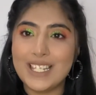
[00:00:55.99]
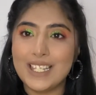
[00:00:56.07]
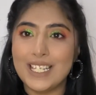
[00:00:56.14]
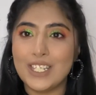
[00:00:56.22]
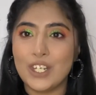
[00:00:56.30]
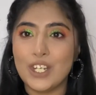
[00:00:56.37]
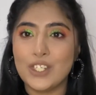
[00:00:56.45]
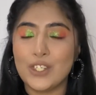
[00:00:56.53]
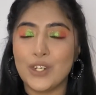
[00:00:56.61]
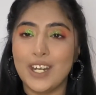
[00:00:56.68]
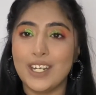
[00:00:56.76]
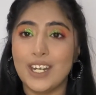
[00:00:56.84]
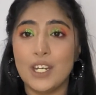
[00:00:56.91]
let's get
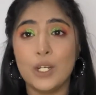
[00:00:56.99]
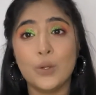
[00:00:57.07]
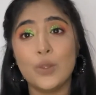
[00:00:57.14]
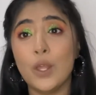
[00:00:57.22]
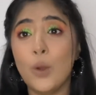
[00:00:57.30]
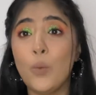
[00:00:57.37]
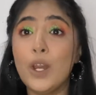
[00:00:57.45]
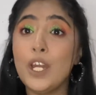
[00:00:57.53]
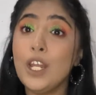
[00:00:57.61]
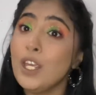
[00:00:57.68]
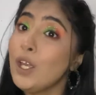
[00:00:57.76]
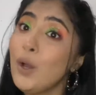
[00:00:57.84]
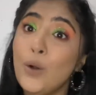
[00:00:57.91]
straight into the
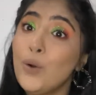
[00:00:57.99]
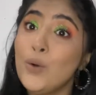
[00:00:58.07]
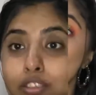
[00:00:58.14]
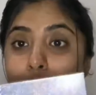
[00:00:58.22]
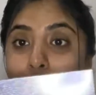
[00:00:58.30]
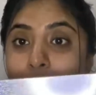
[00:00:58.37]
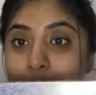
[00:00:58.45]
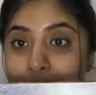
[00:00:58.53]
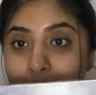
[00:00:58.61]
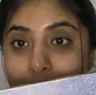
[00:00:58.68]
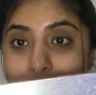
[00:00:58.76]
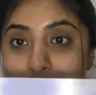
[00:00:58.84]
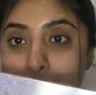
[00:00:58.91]
video. So this
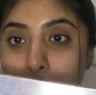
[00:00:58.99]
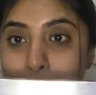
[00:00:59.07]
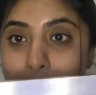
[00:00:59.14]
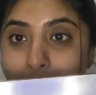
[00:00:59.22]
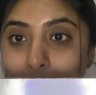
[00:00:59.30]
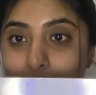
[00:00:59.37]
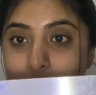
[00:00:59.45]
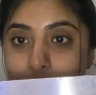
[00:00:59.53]
is the palette.